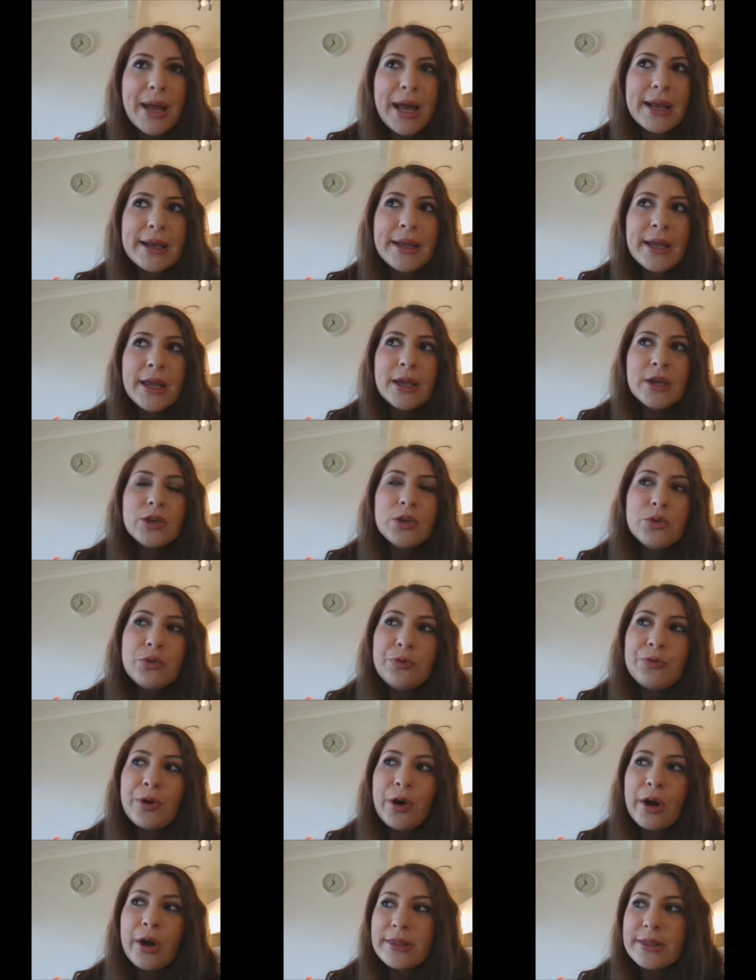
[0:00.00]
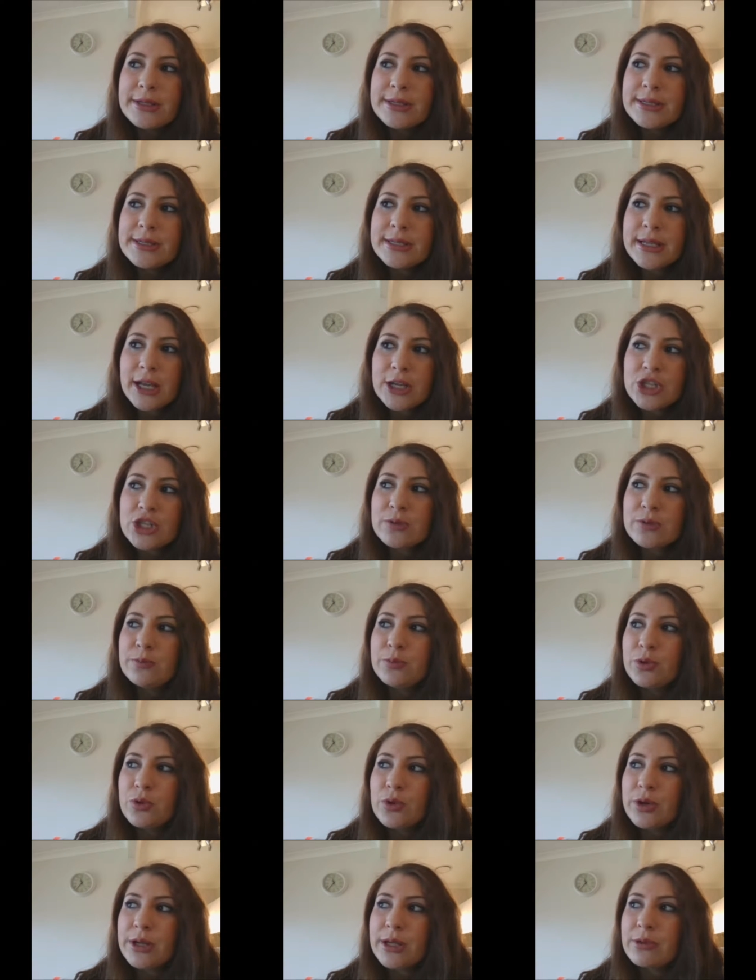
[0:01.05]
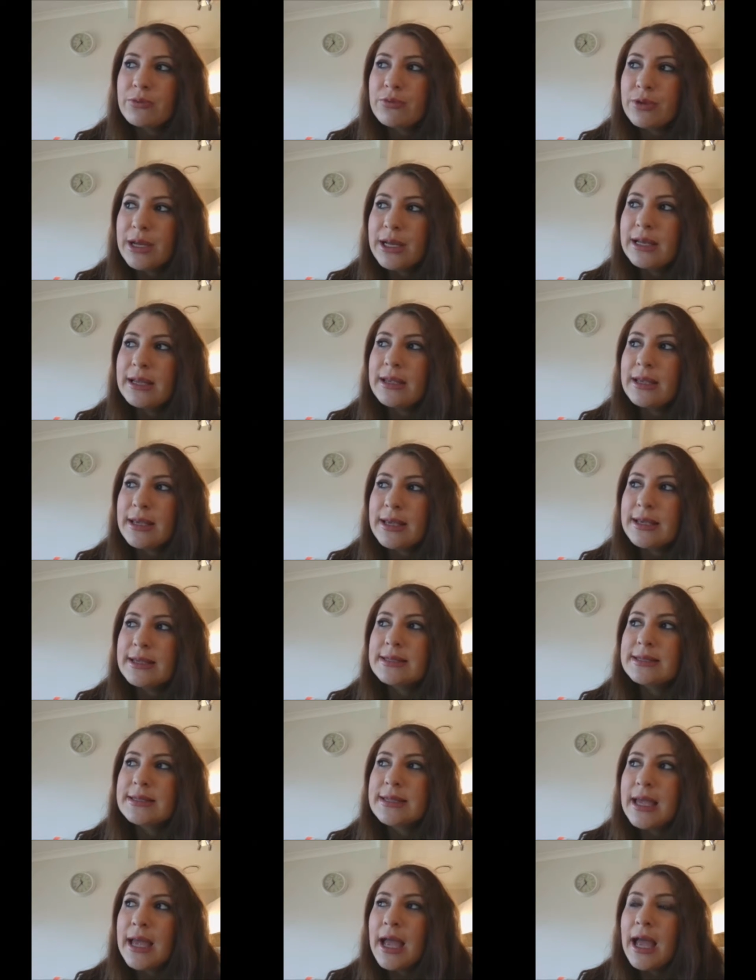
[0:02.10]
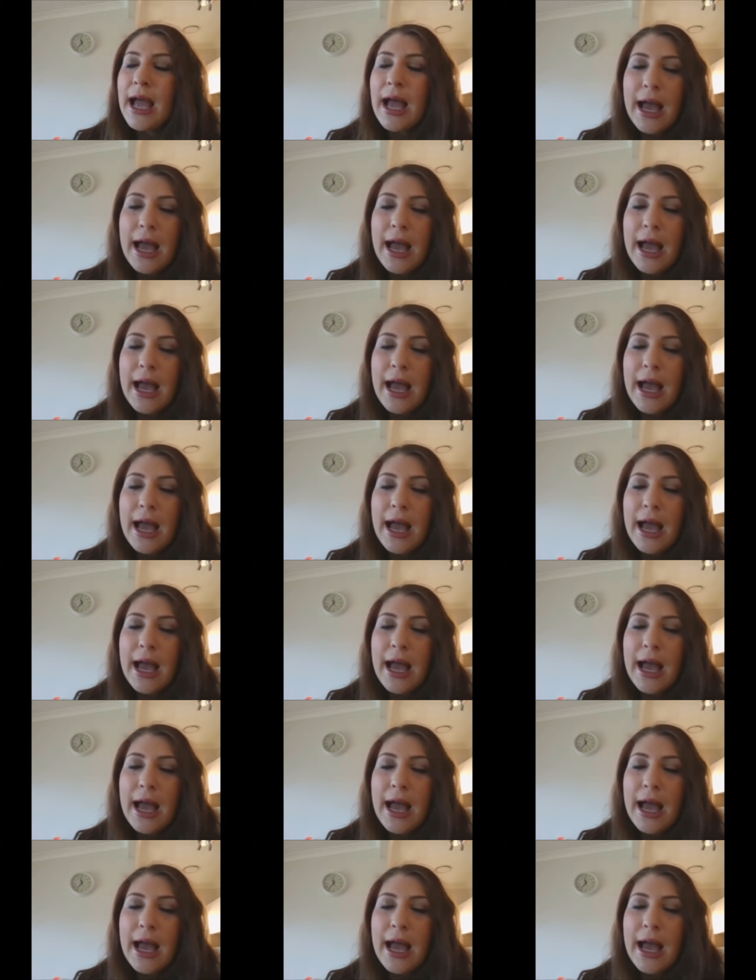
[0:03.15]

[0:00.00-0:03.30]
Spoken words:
but you'll find the discussion board really is